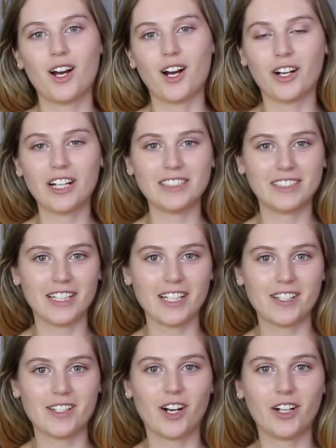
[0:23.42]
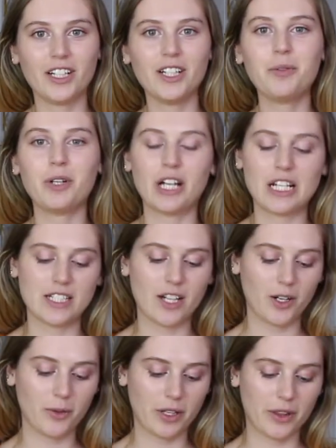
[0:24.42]
Alright, to get started, we're going to
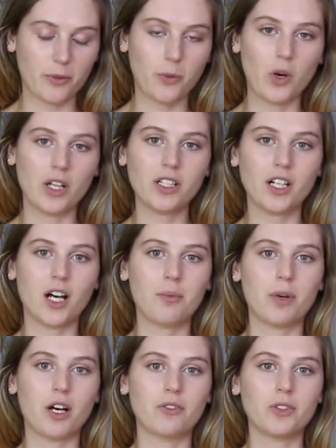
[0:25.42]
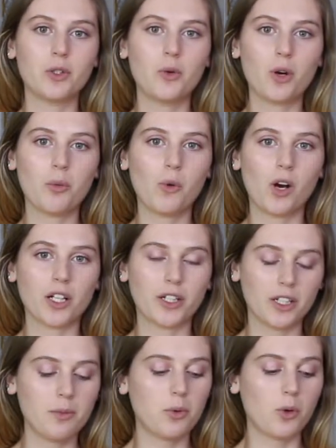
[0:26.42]
start with 1 cup of lukewarm water
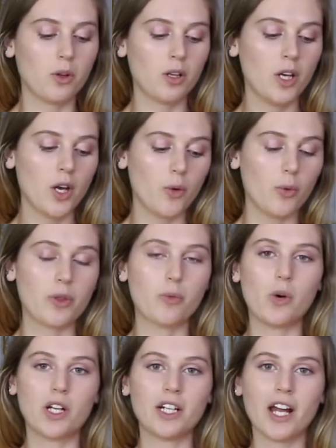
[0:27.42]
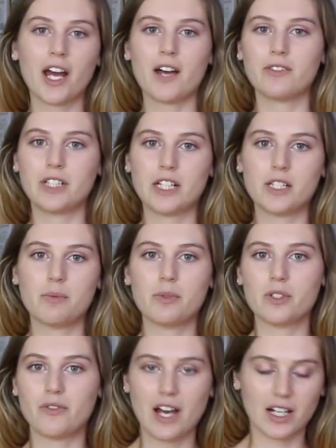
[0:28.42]
in a bowl with 1.5
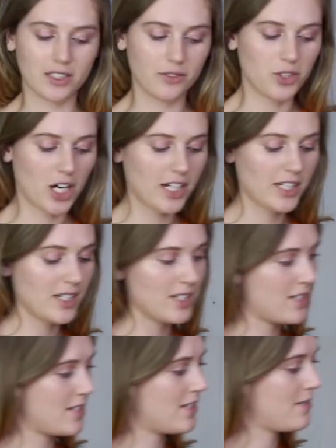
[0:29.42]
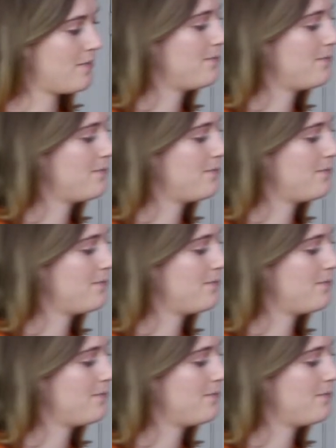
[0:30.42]
teaspoons of active dry yeast.